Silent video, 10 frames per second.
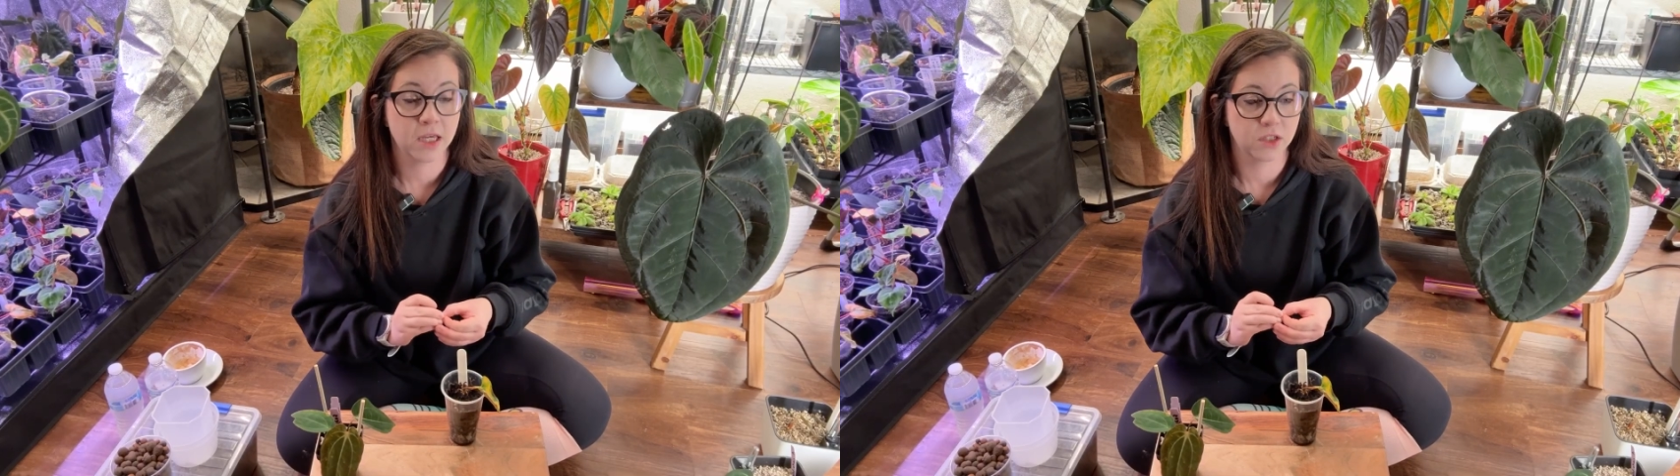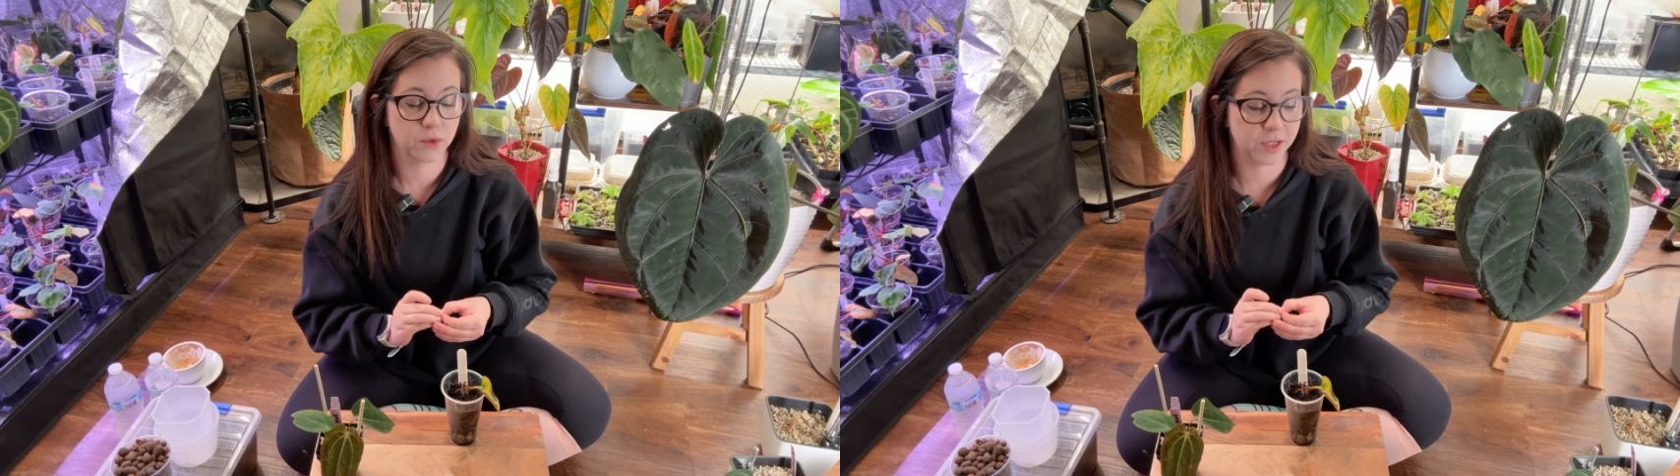
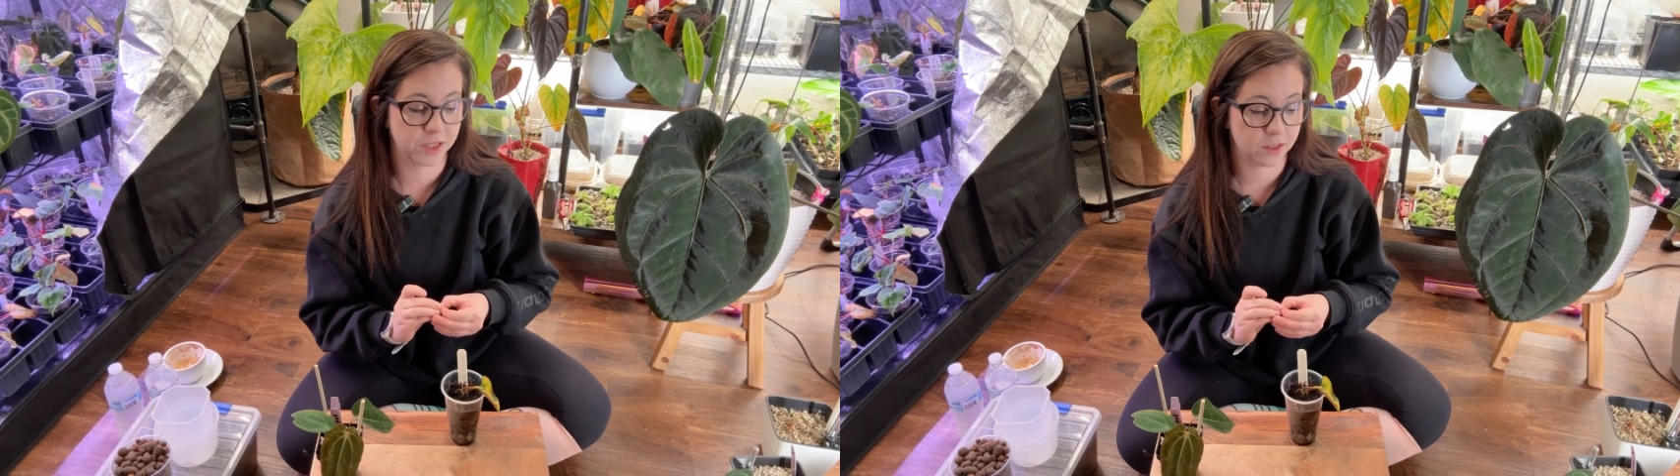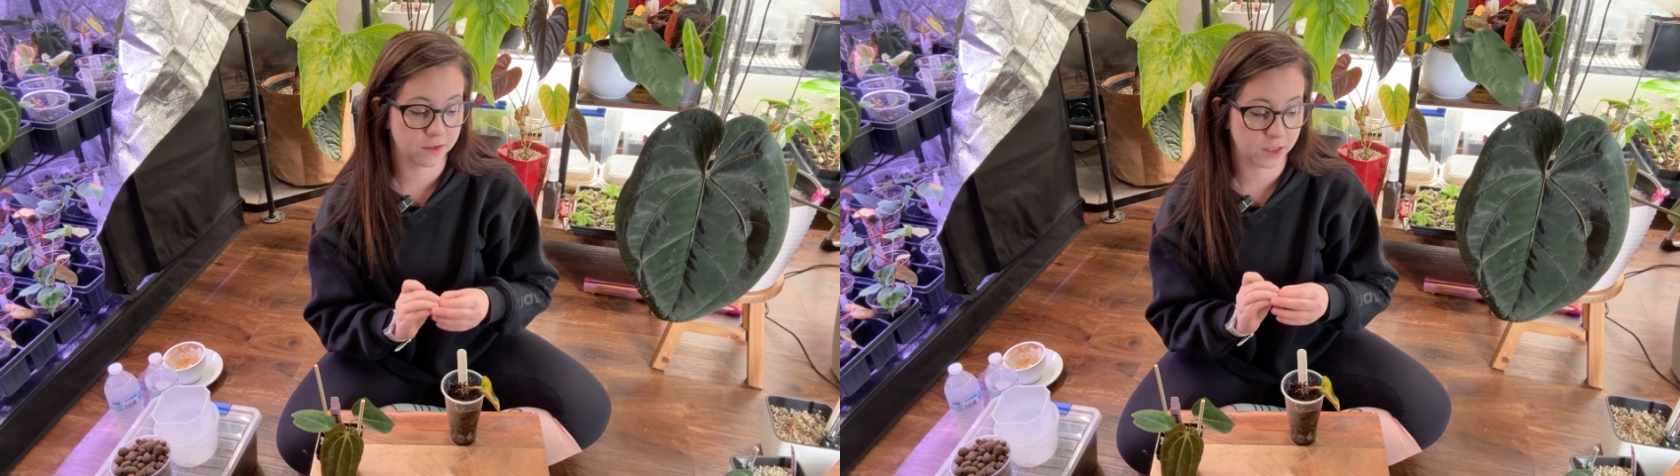So I
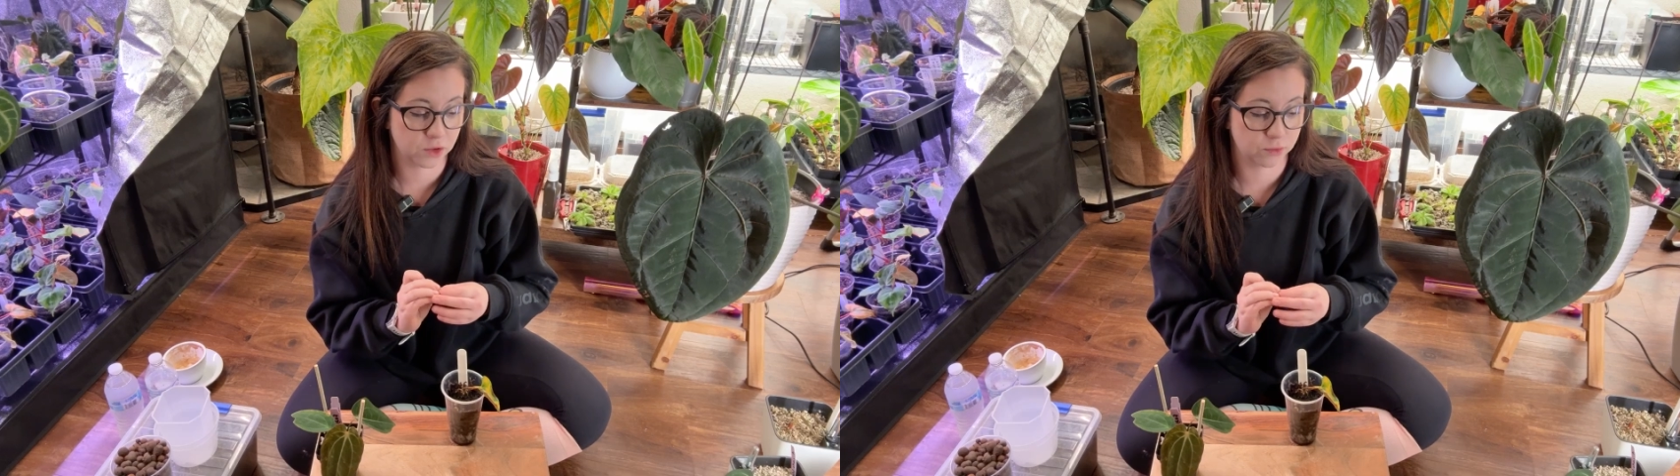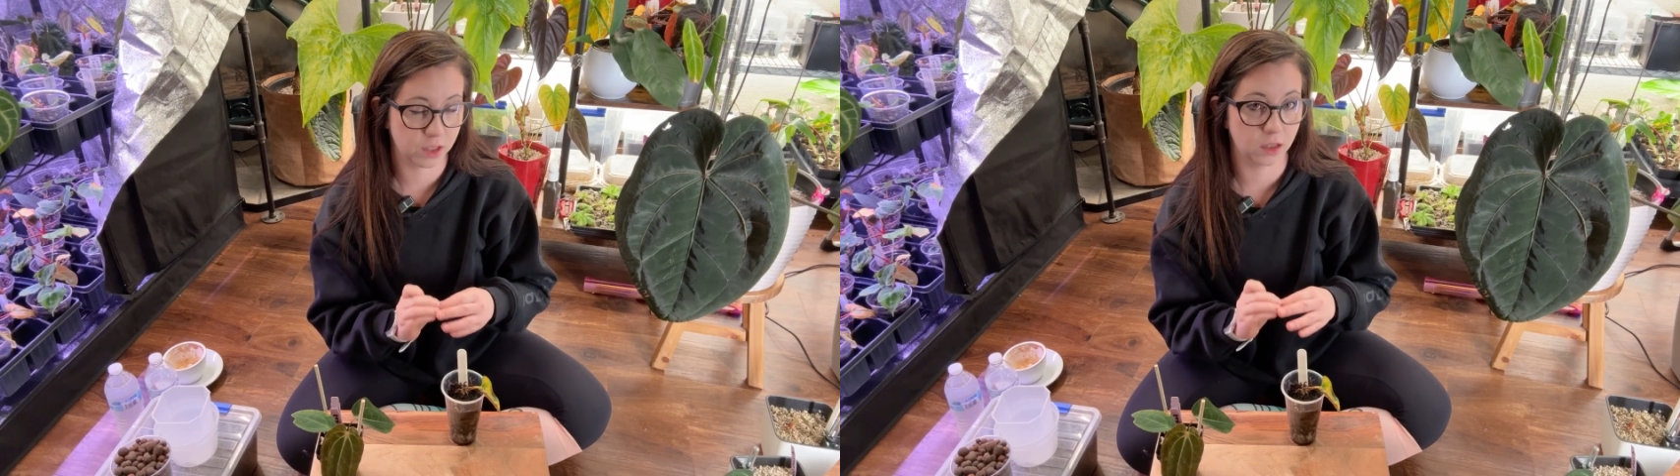think
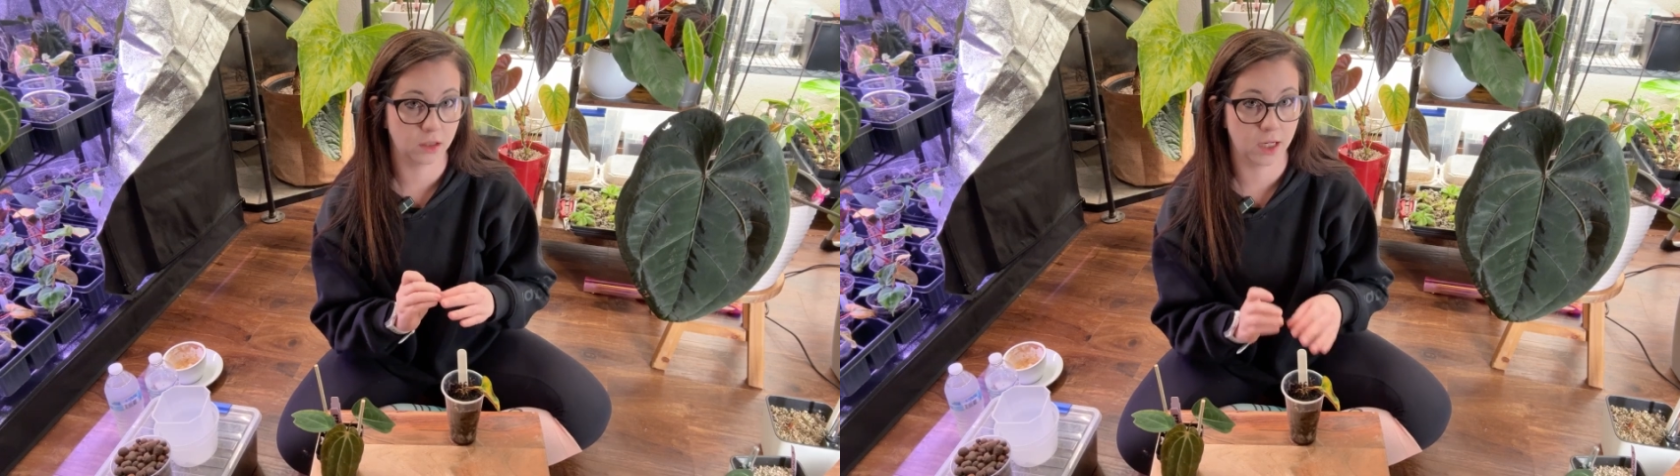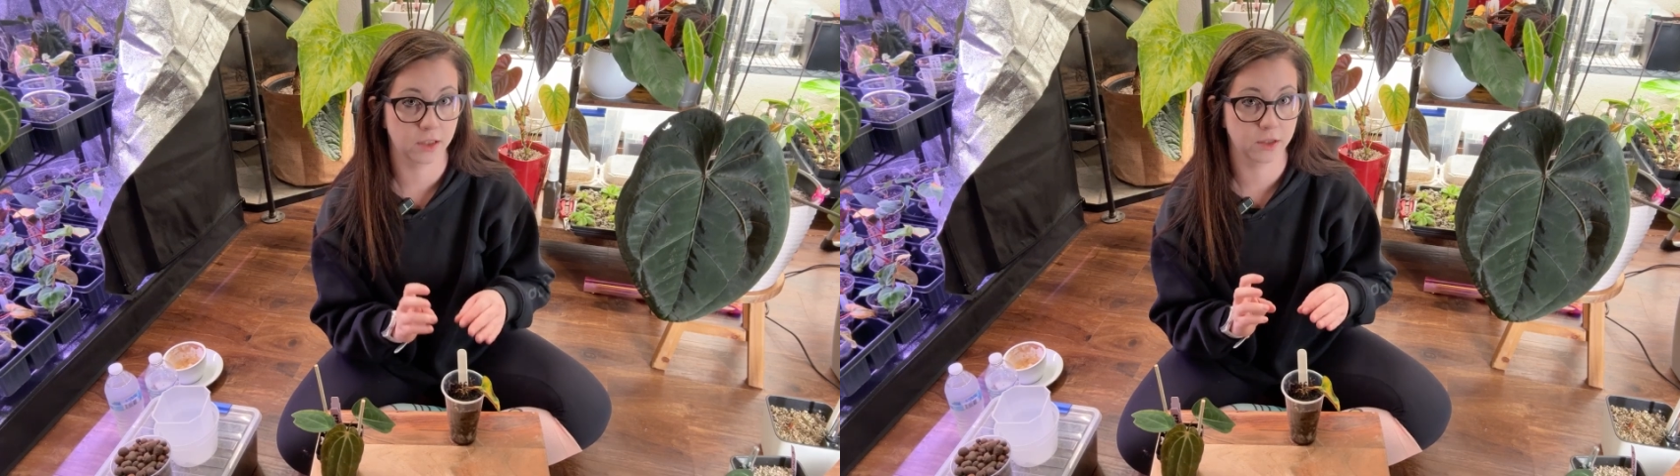that's where a
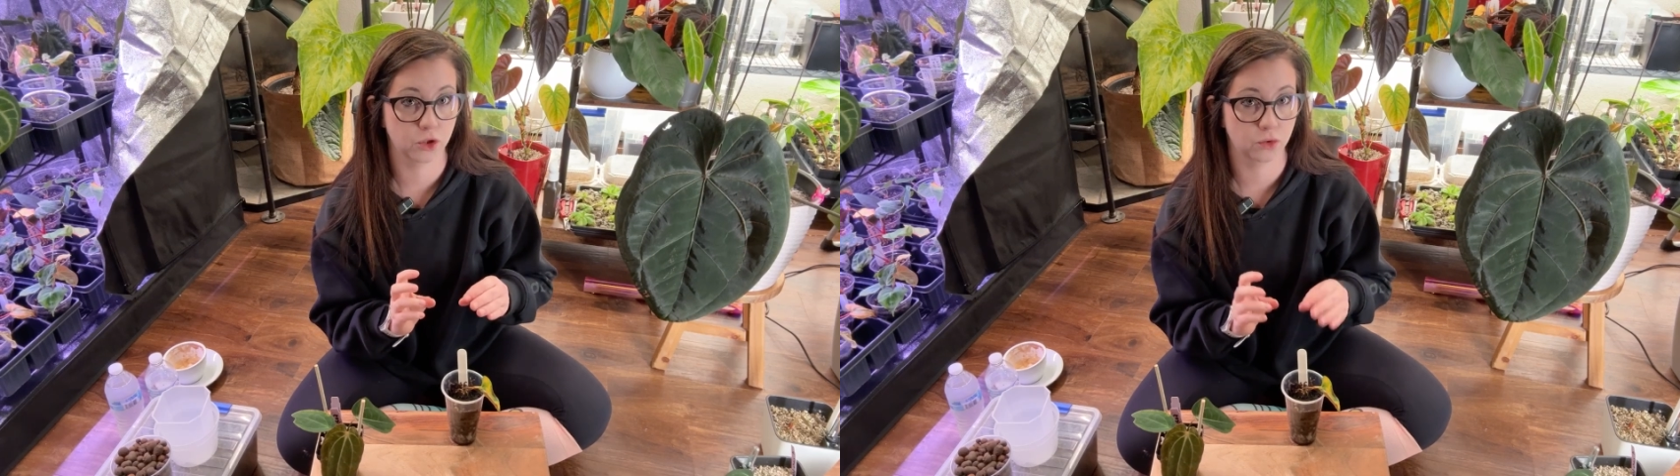lot of the